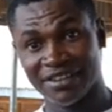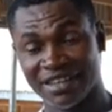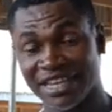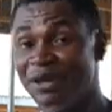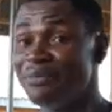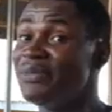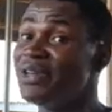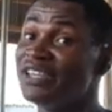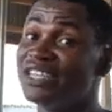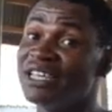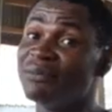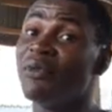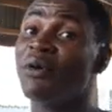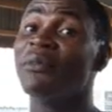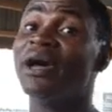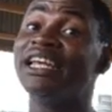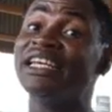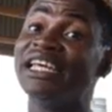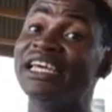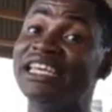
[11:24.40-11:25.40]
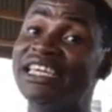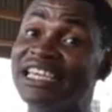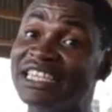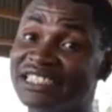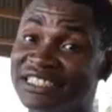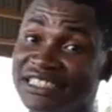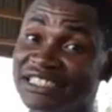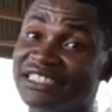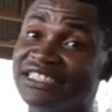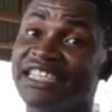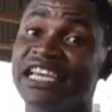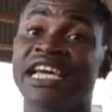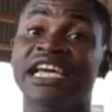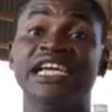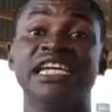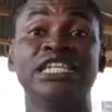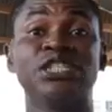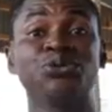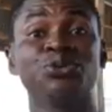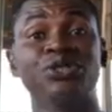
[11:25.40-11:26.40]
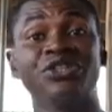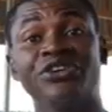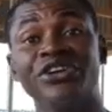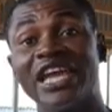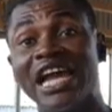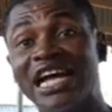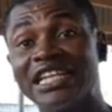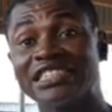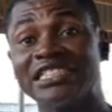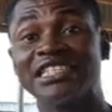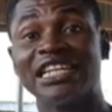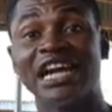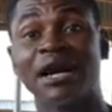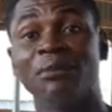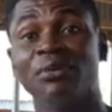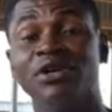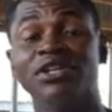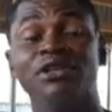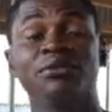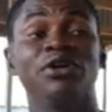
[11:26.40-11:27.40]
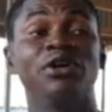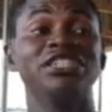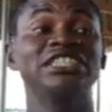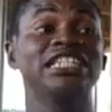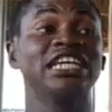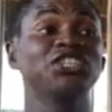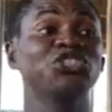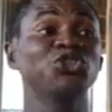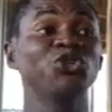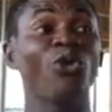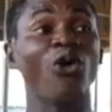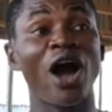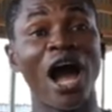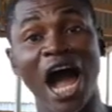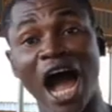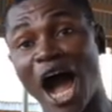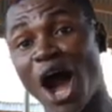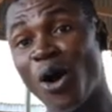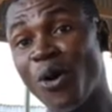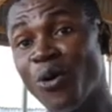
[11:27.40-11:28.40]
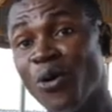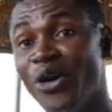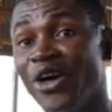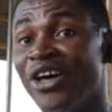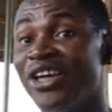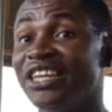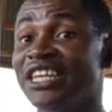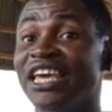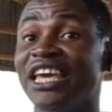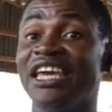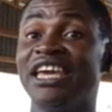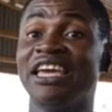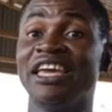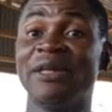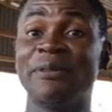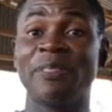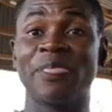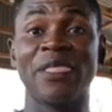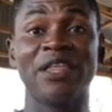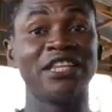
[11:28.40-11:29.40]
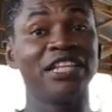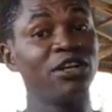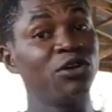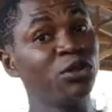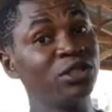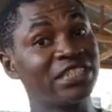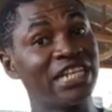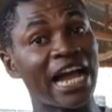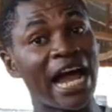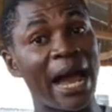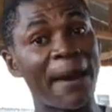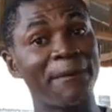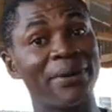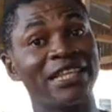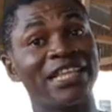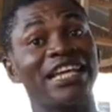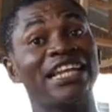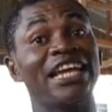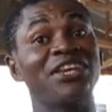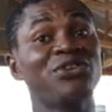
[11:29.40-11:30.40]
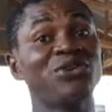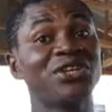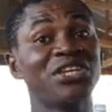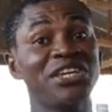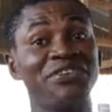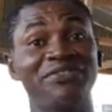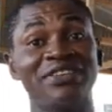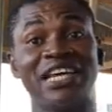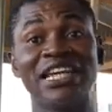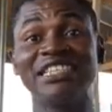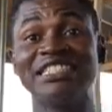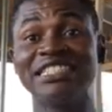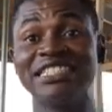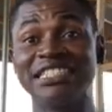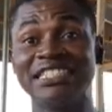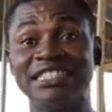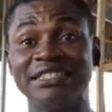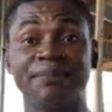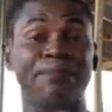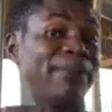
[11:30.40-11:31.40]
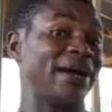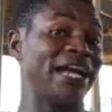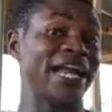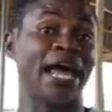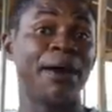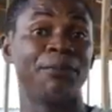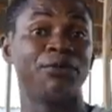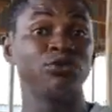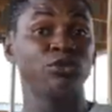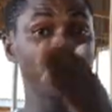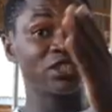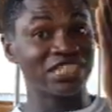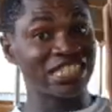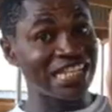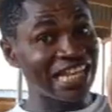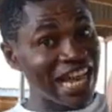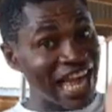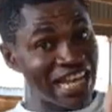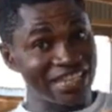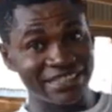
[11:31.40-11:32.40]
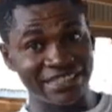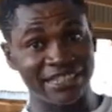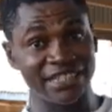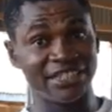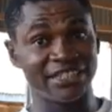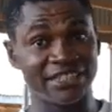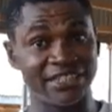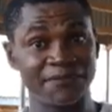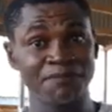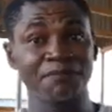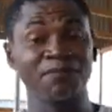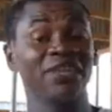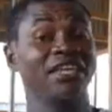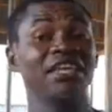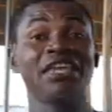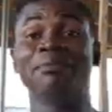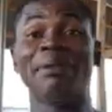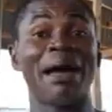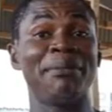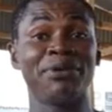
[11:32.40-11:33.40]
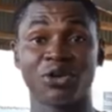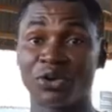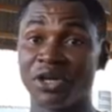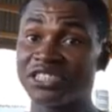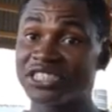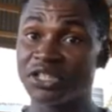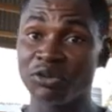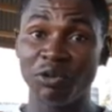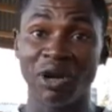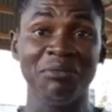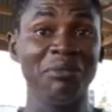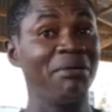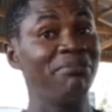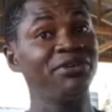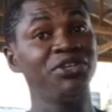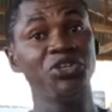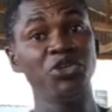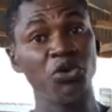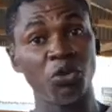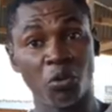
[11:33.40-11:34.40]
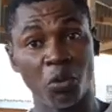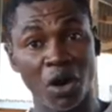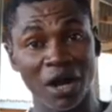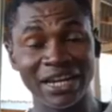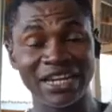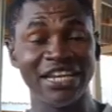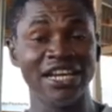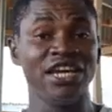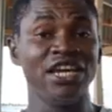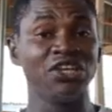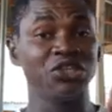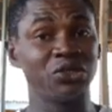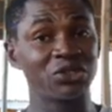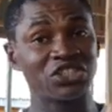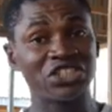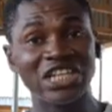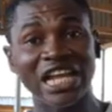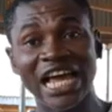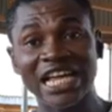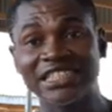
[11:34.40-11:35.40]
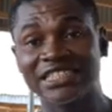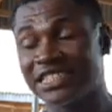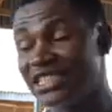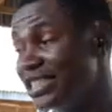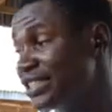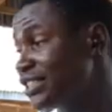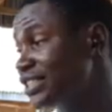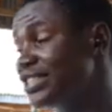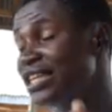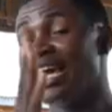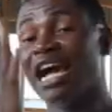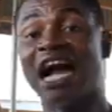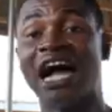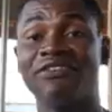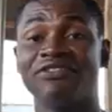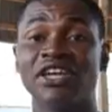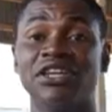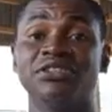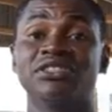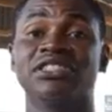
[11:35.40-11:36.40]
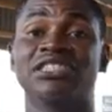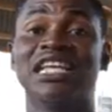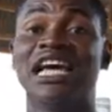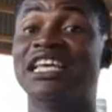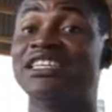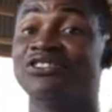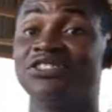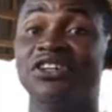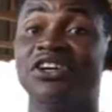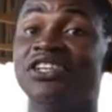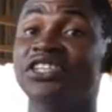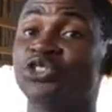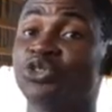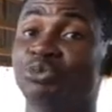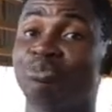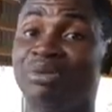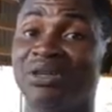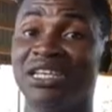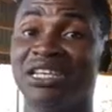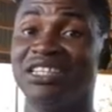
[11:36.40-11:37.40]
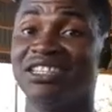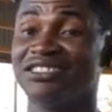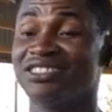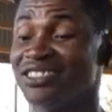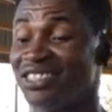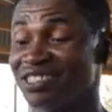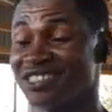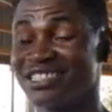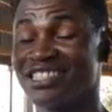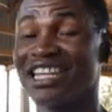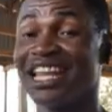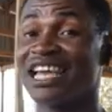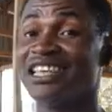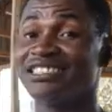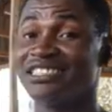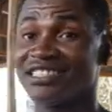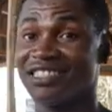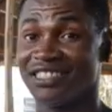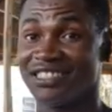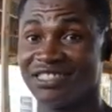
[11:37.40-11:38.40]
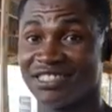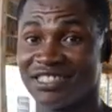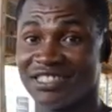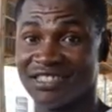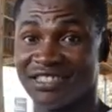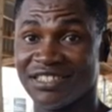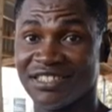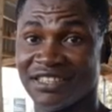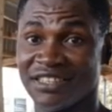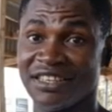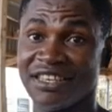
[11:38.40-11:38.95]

The moment they eat it, it will react in their body because there's no how they lose their appetite that you give them the pineapple. You slice it. It might be rotten one, maybe new one. You slice it. After you slice, you don't need to peel it. Just slice it.